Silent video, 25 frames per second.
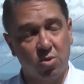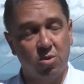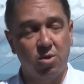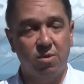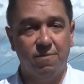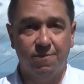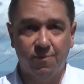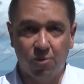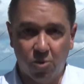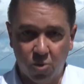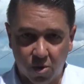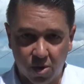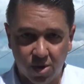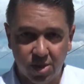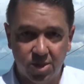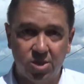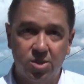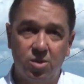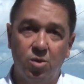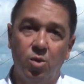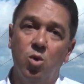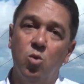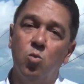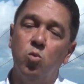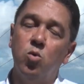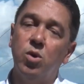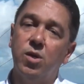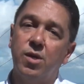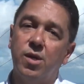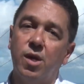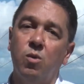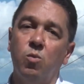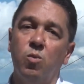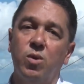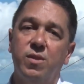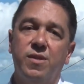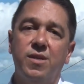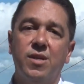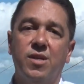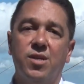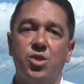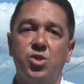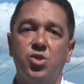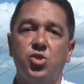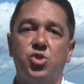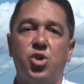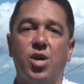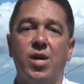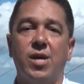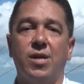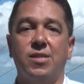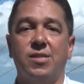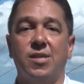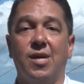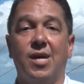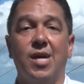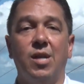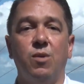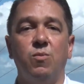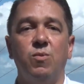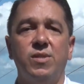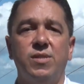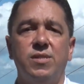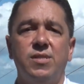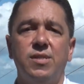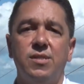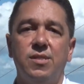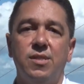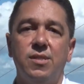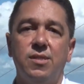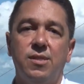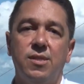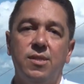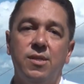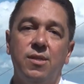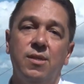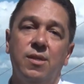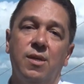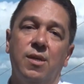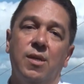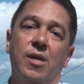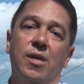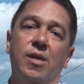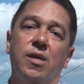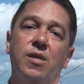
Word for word: So, of course, working with the contractor and with TTT